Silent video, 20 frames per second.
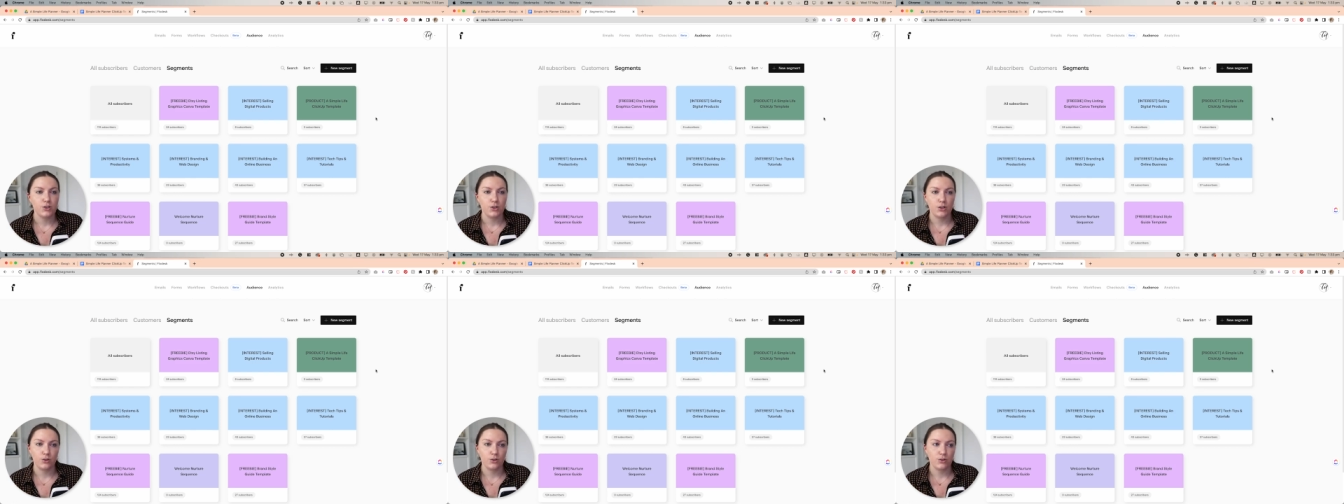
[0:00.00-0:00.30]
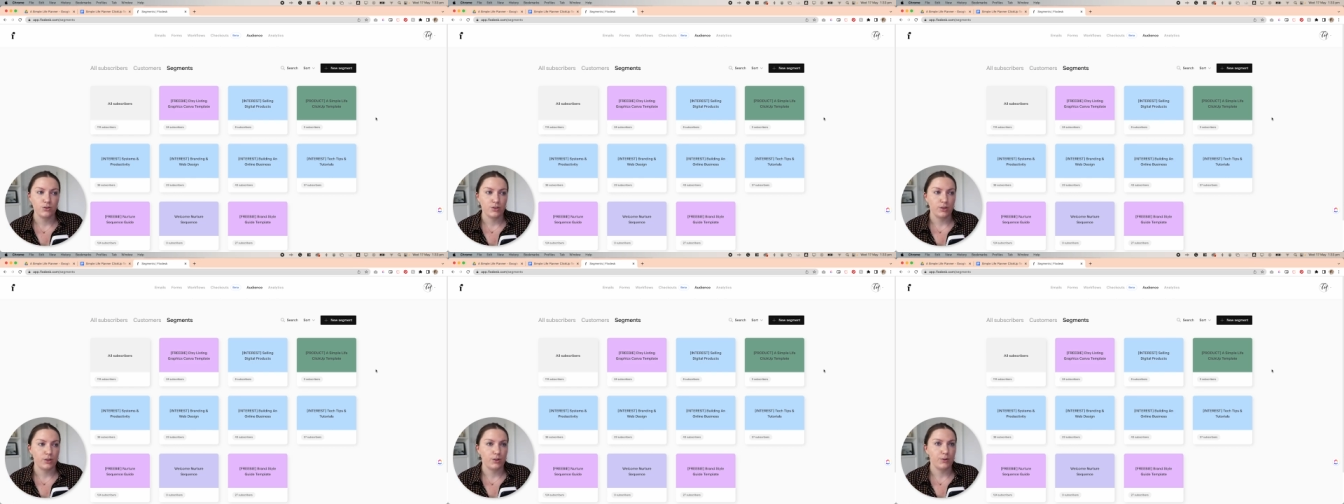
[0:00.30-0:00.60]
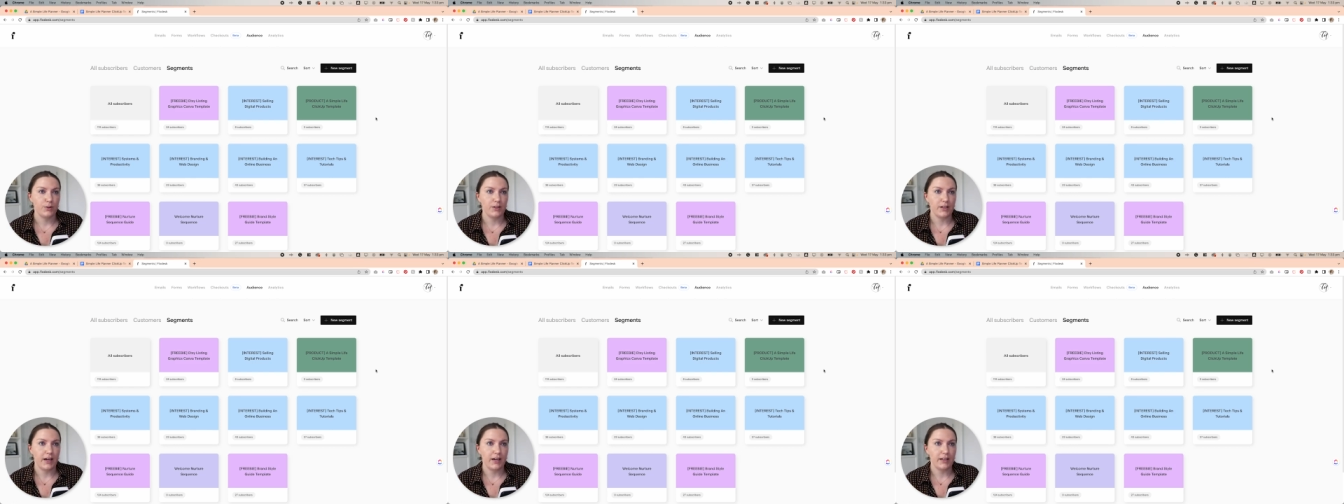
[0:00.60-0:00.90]
you could also
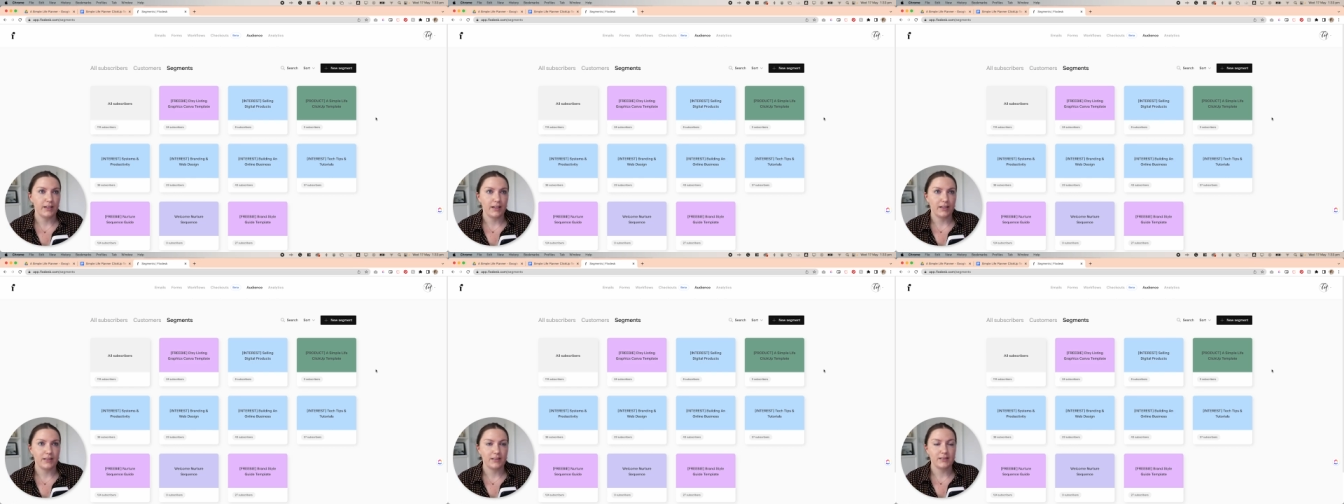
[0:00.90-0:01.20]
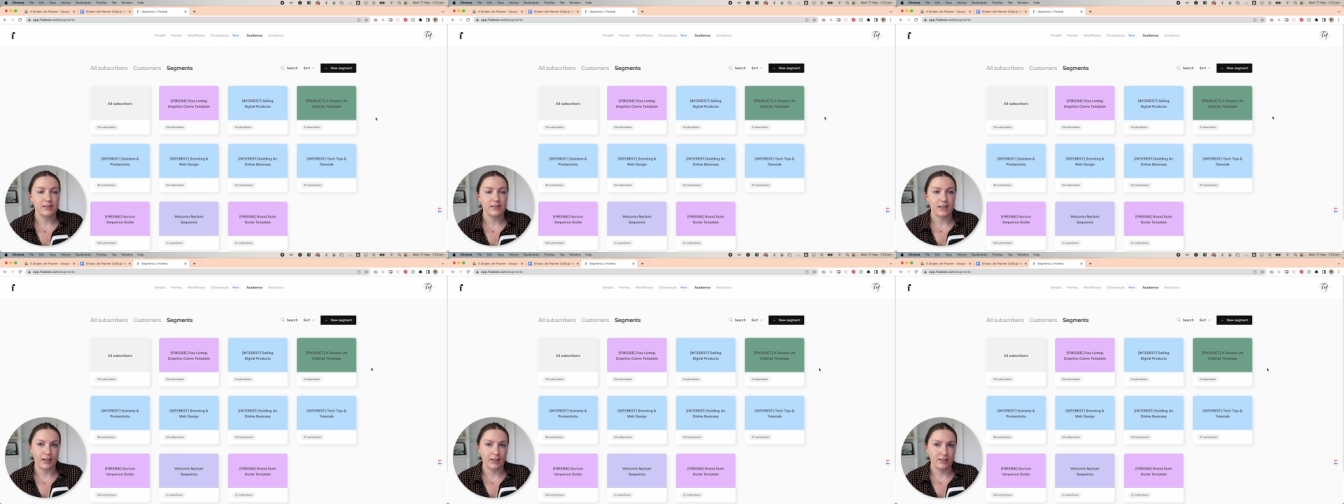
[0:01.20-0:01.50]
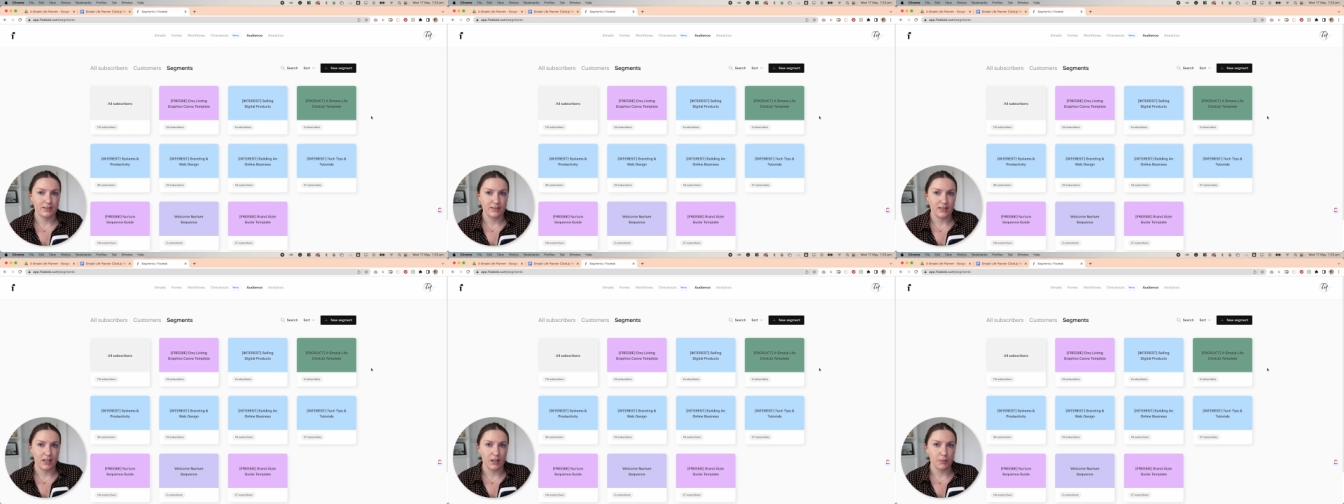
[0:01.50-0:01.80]
create a
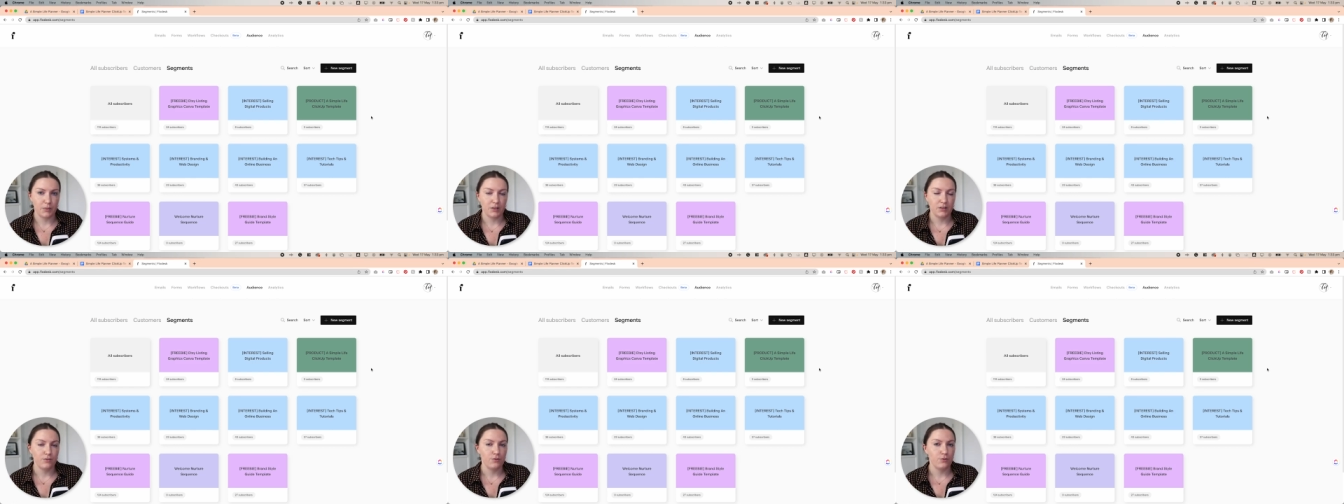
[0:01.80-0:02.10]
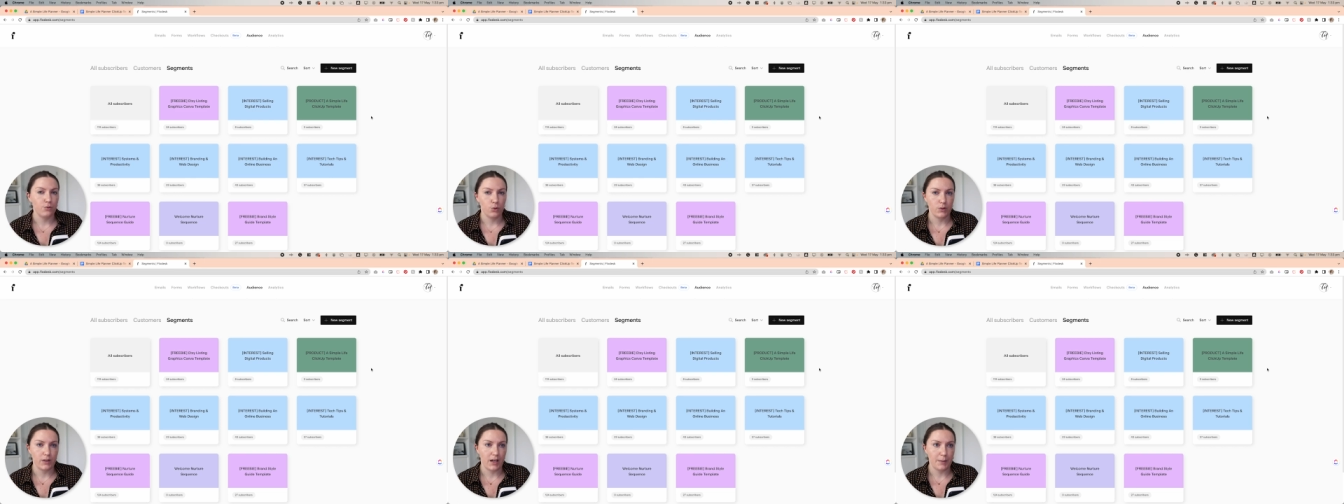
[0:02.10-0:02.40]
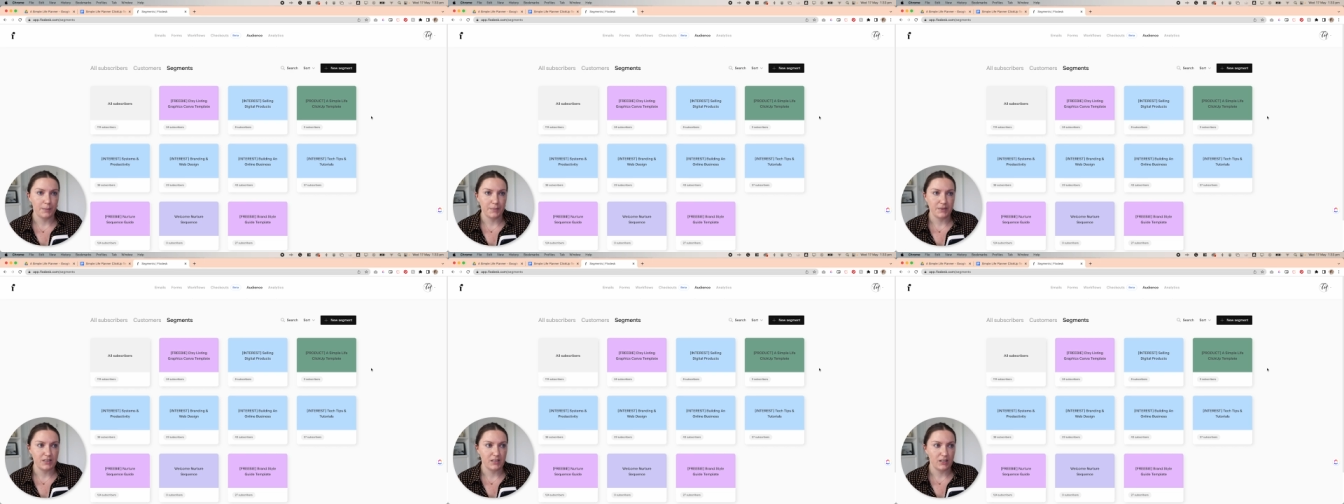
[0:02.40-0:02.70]
second segment for
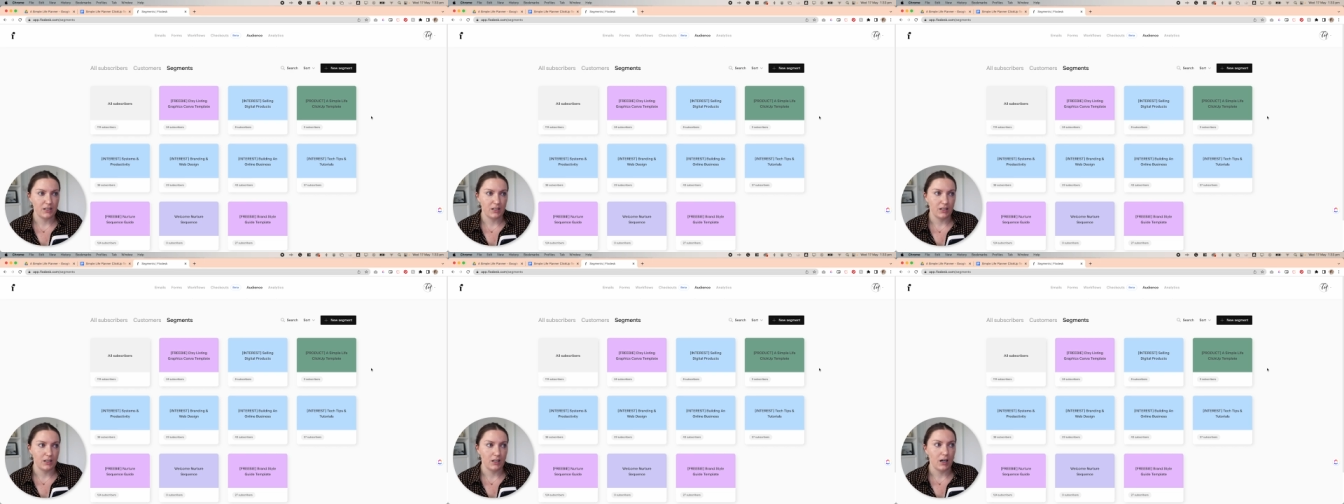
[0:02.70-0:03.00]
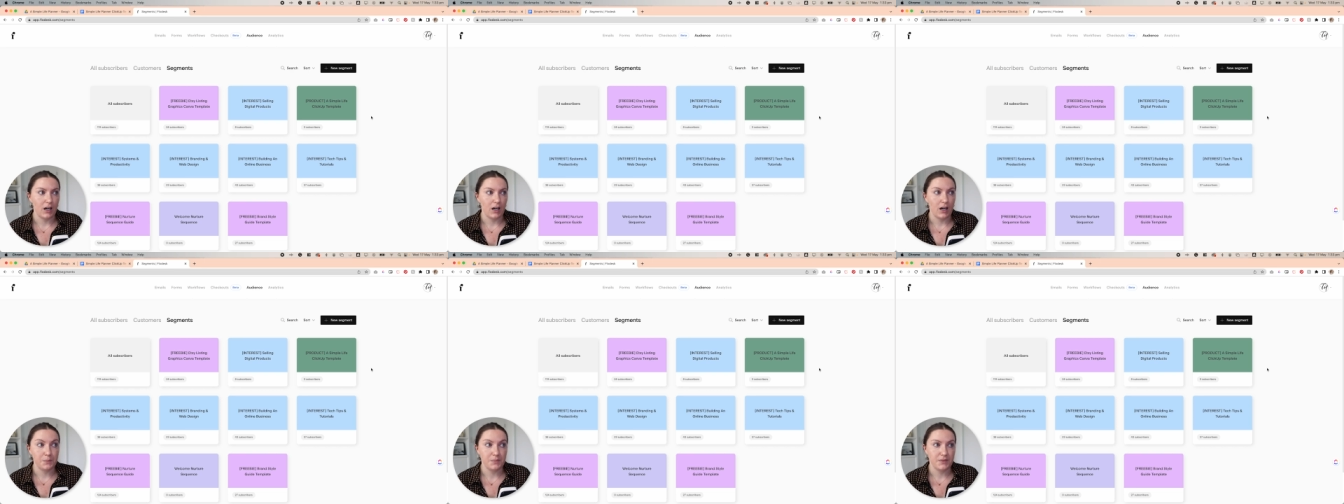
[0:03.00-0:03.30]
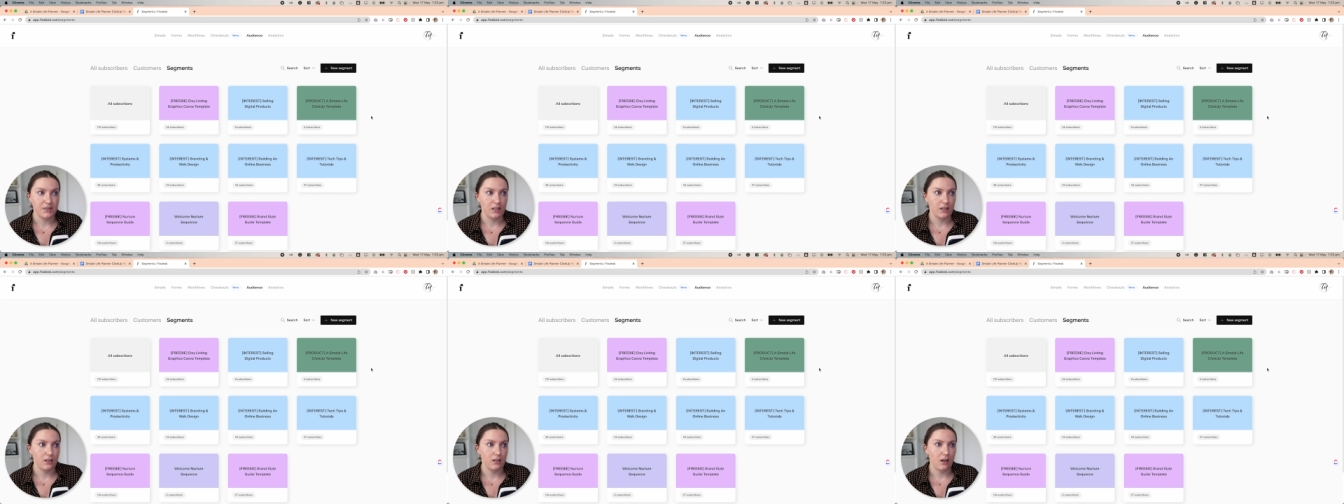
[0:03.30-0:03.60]
that particular
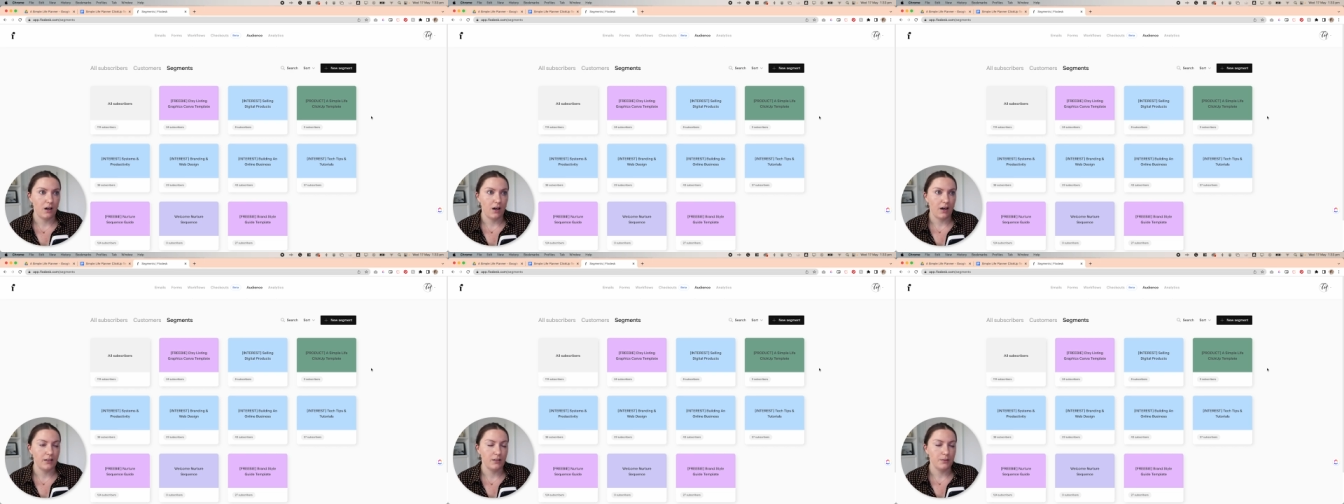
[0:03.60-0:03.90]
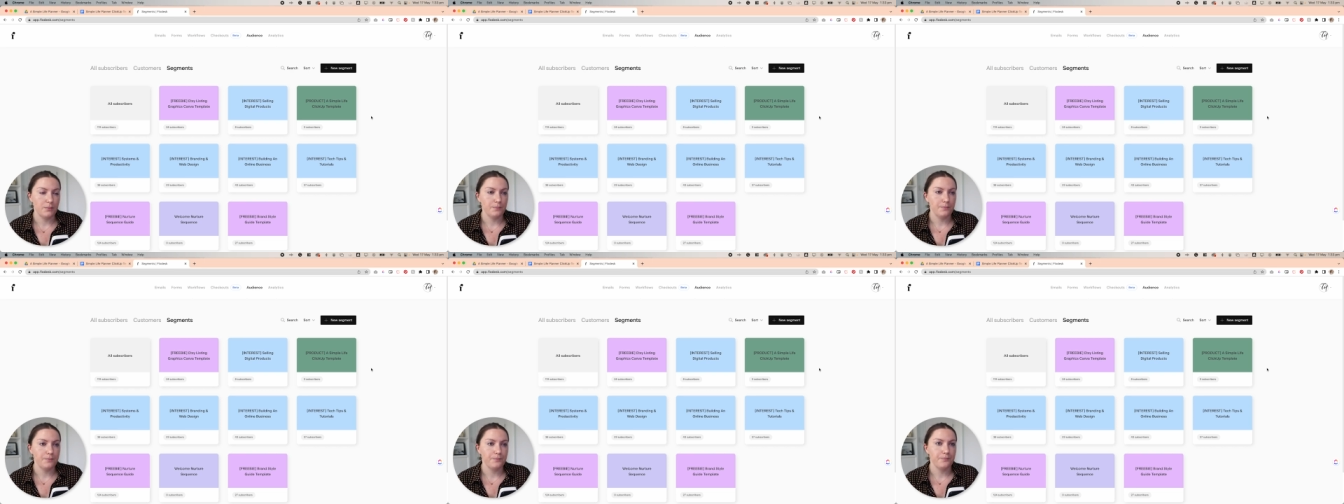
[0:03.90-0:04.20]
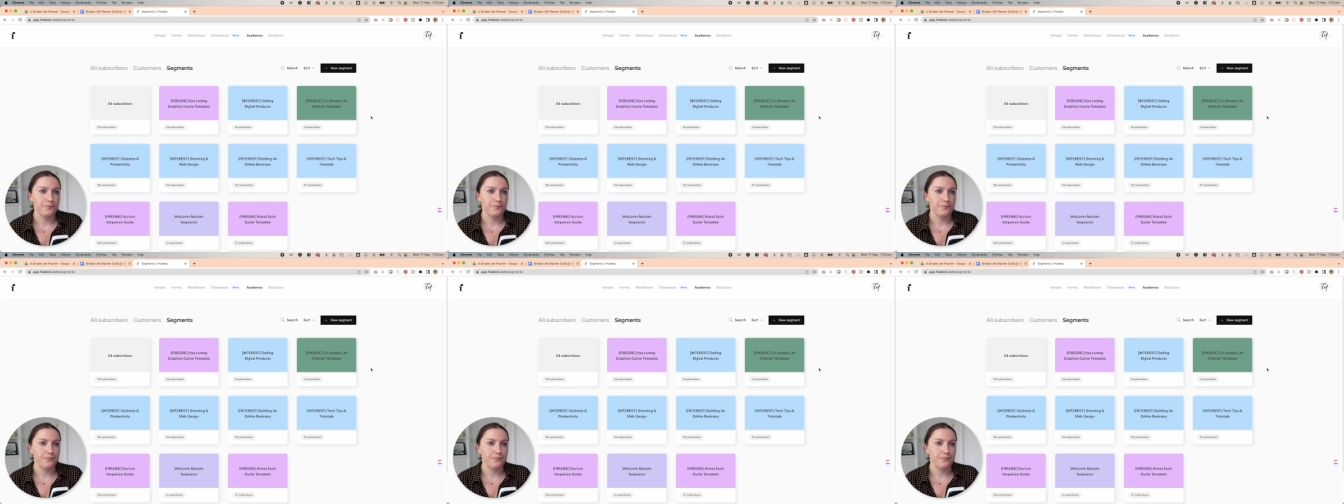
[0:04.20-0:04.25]
upsell item.